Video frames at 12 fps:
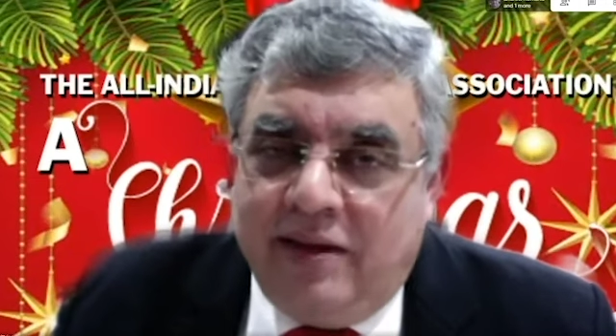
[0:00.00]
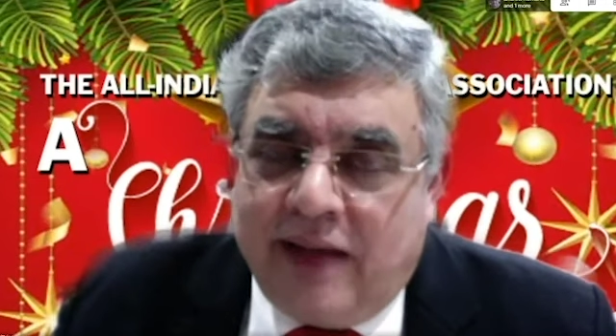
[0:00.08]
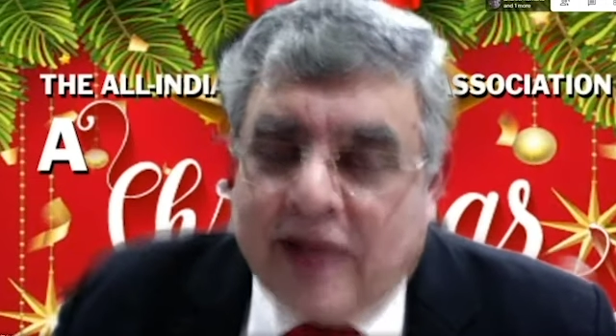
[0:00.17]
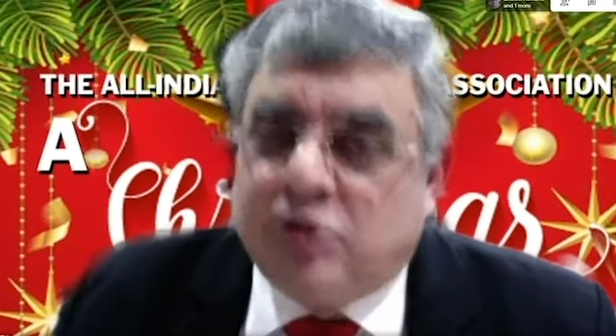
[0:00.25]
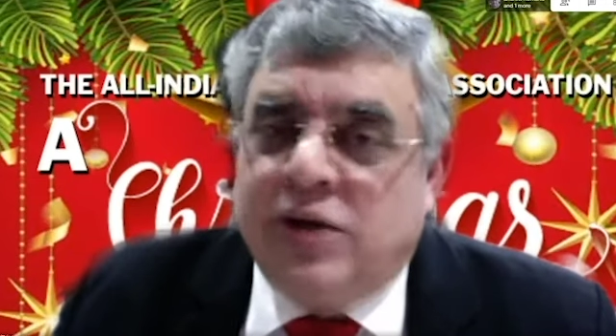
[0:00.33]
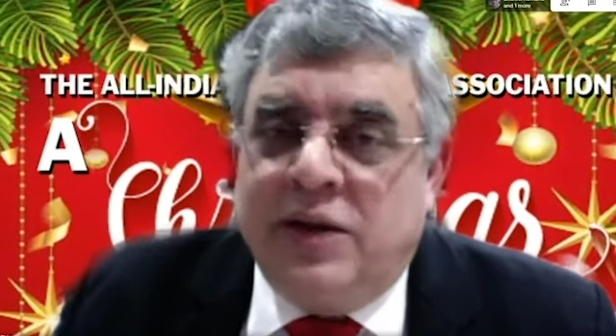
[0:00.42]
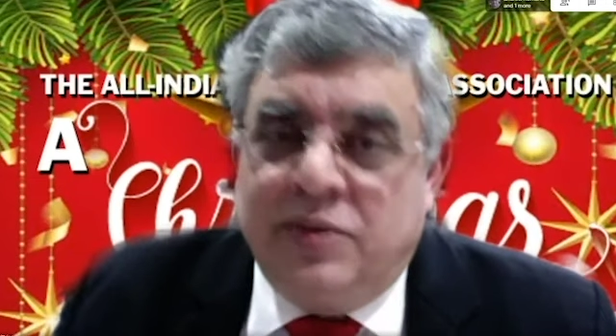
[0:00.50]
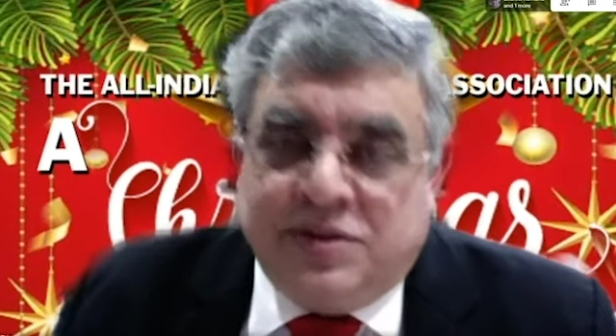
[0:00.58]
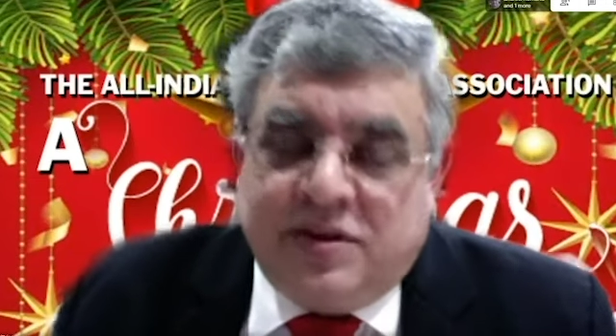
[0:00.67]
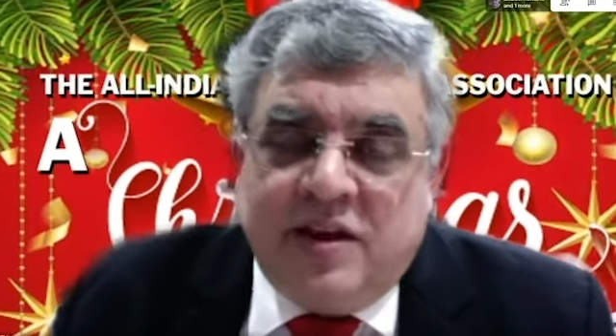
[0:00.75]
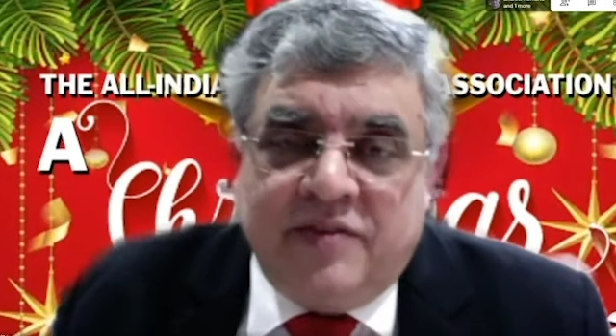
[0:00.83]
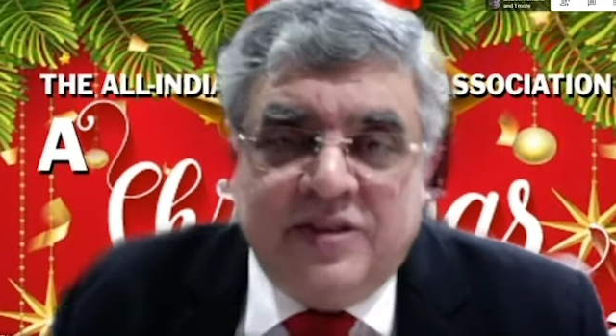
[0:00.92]
actually he was
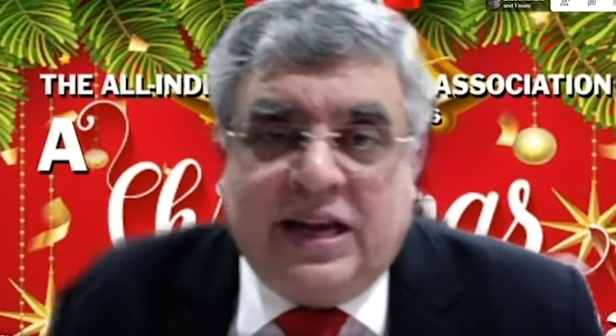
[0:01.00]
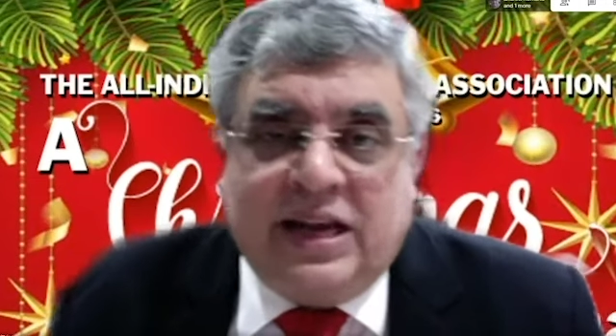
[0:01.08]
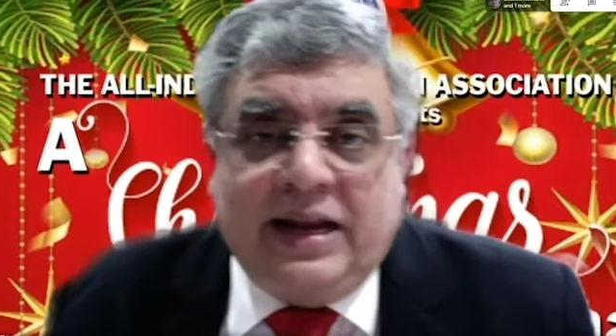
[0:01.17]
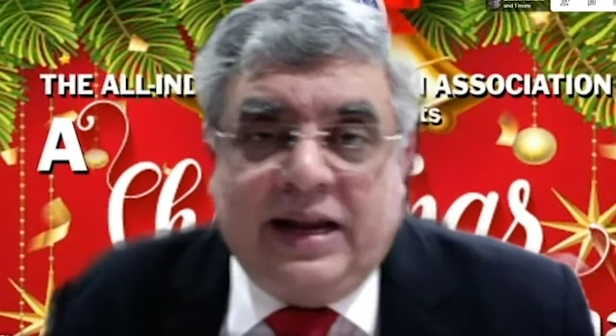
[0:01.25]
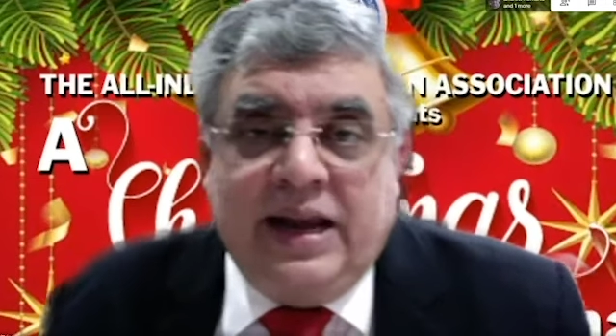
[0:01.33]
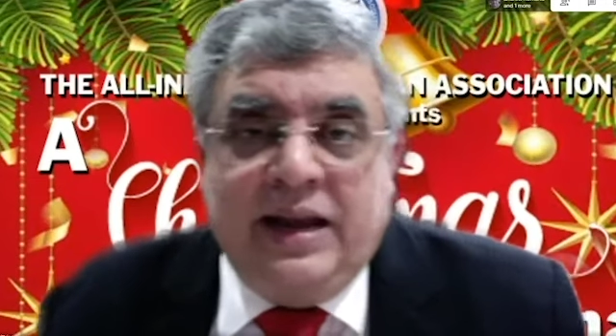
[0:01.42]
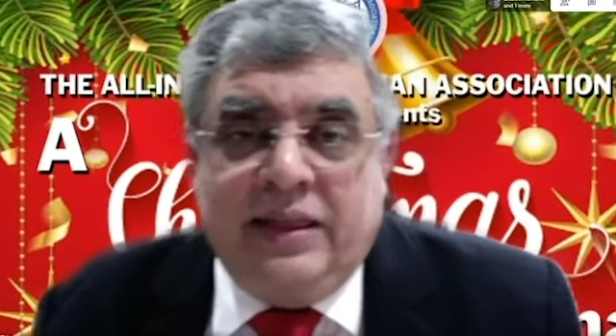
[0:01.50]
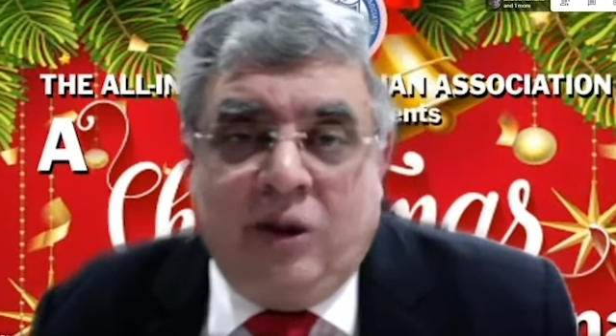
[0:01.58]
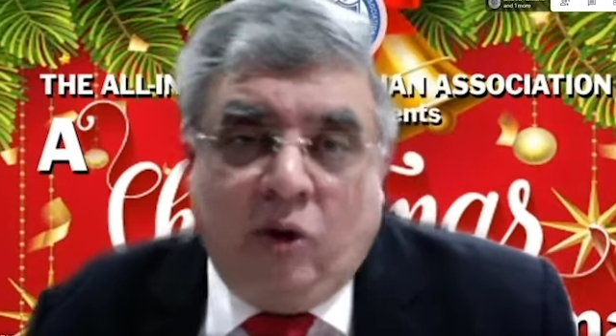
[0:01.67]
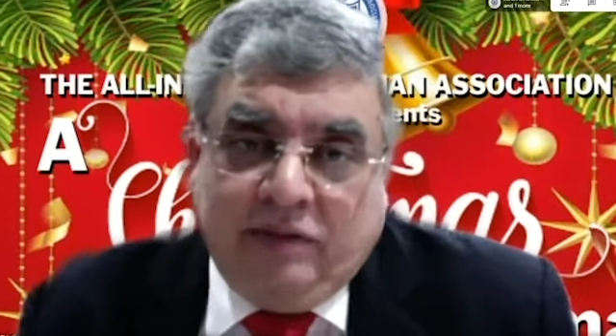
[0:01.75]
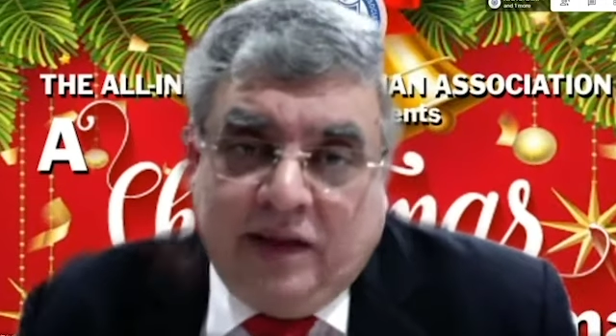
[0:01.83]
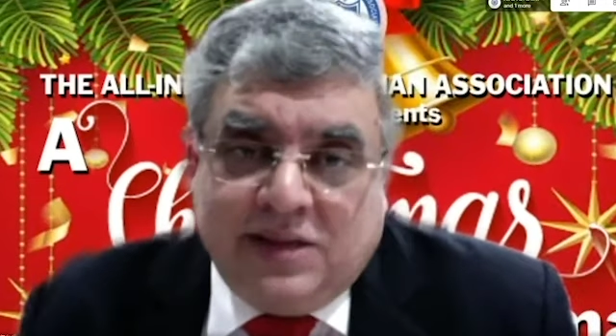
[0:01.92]
physically cleaner than all
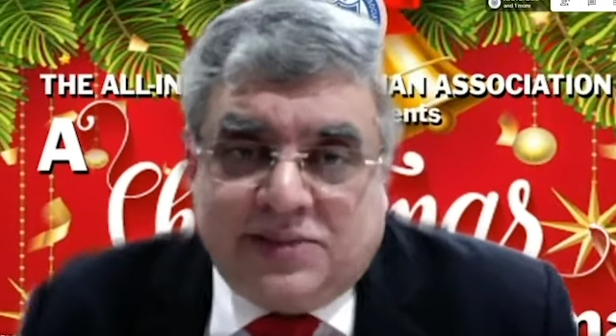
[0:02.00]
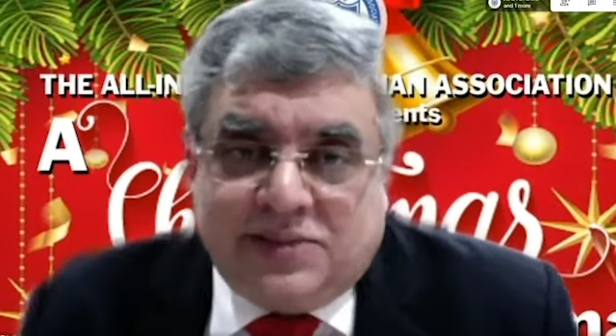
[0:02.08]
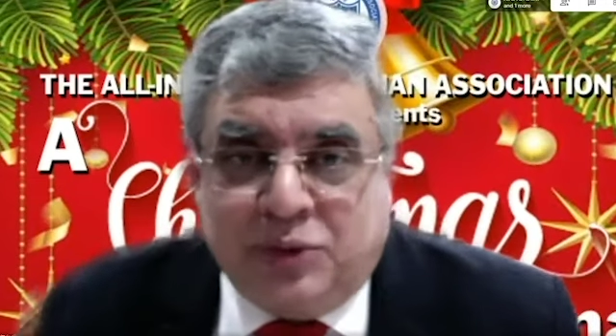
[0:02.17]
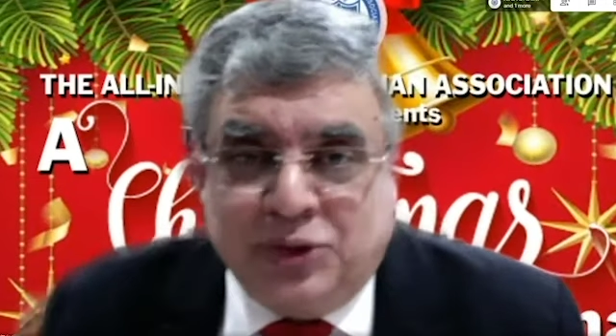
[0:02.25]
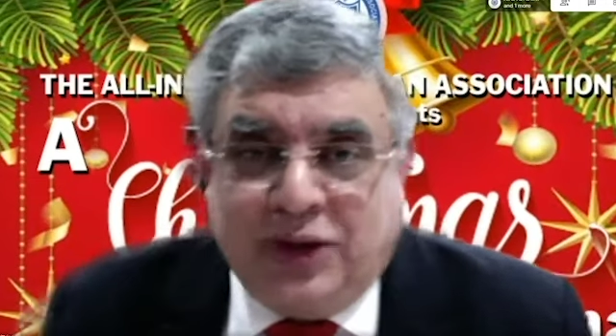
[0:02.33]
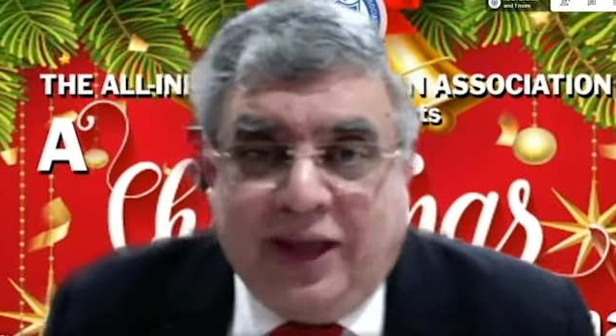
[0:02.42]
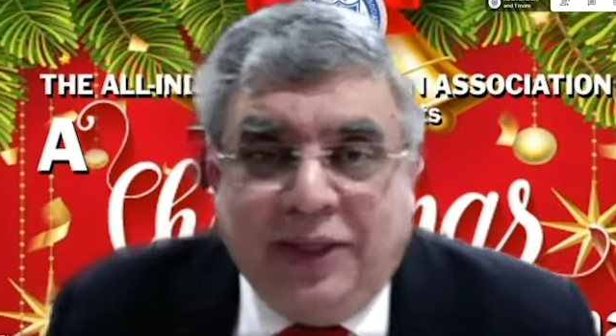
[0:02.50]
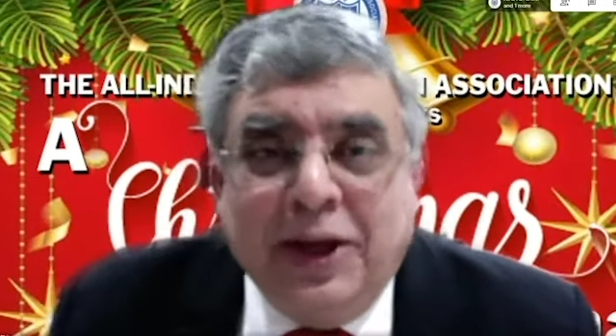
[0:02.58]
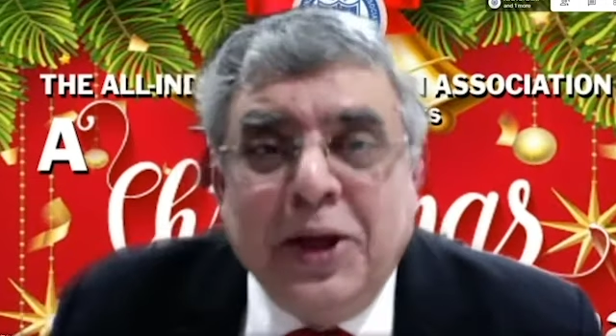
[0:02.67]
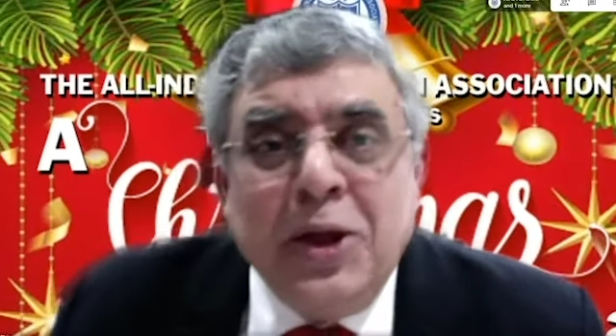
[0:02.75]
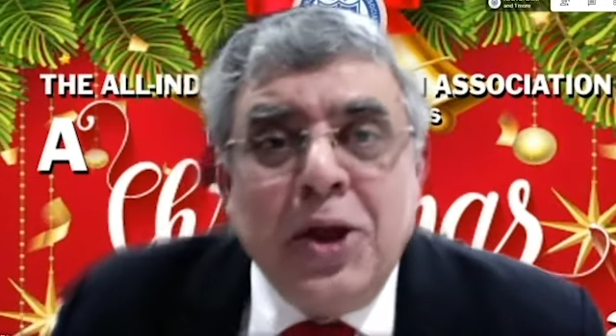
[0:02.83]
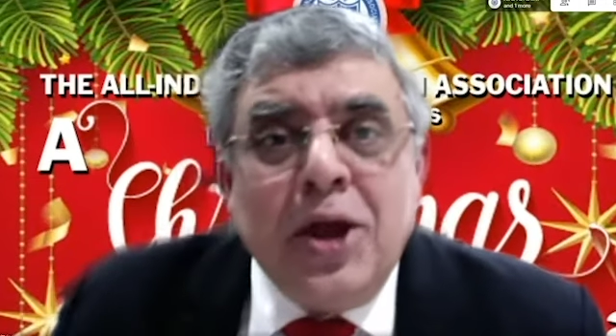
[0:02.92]
of us put together,
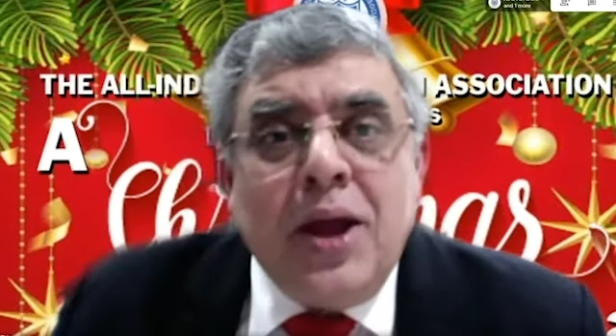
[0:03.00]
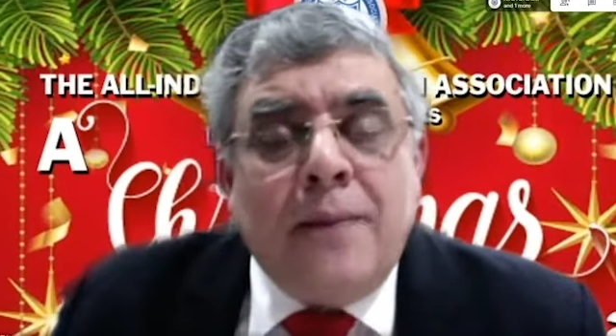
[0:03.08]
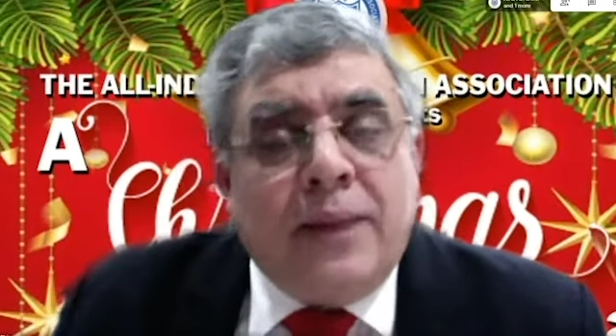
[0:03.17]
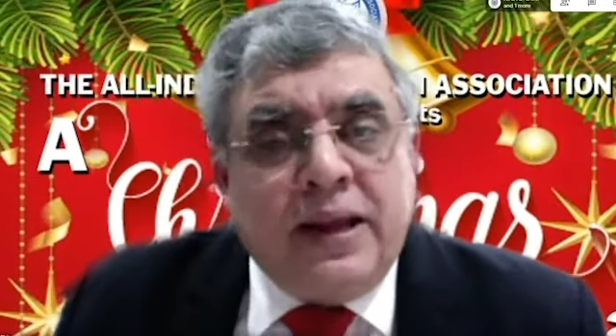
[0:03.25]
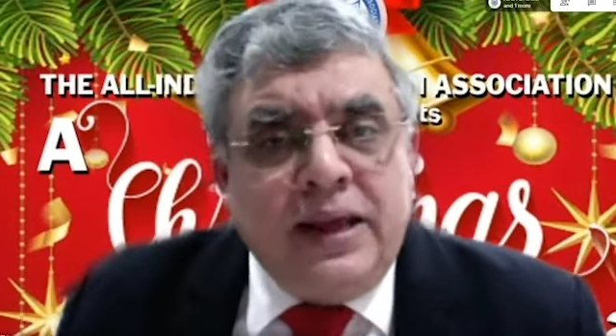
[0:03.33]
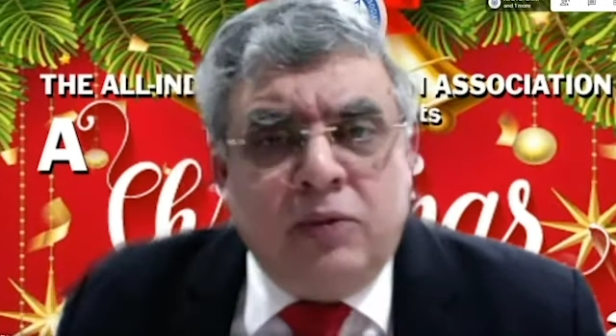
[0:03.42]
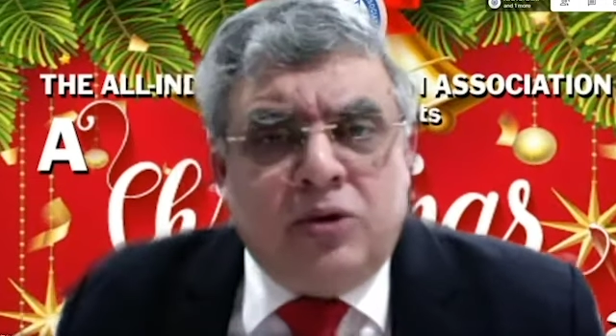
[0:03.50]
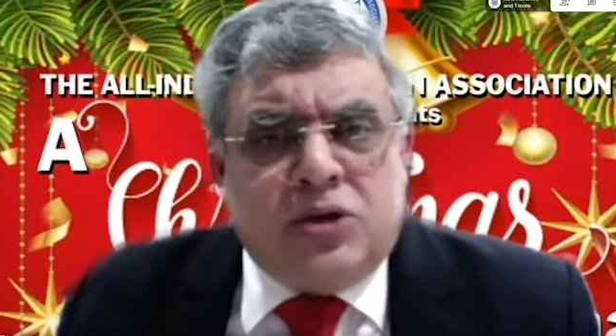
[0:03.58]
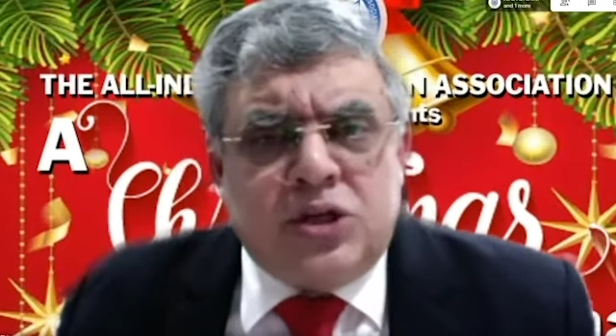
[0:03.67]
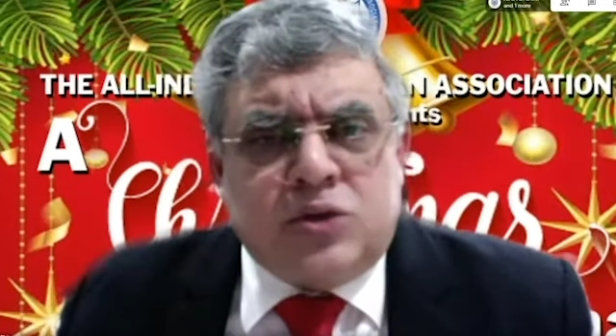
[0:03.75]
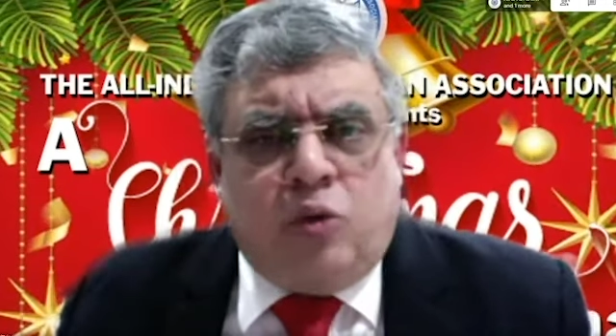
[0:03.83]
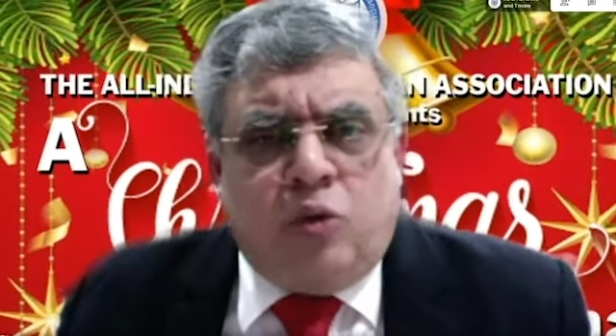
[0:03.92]
but he would
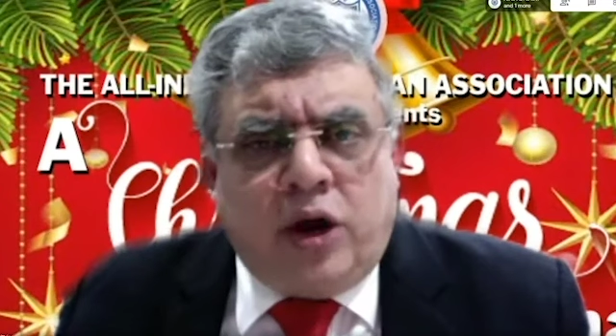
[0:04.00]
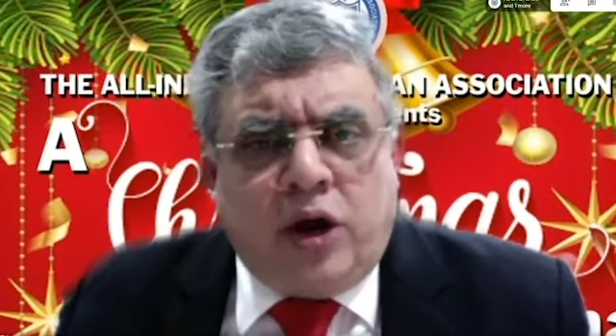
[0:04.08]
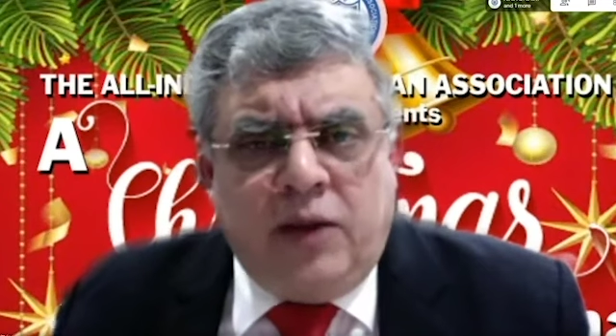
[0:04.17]
just walk in.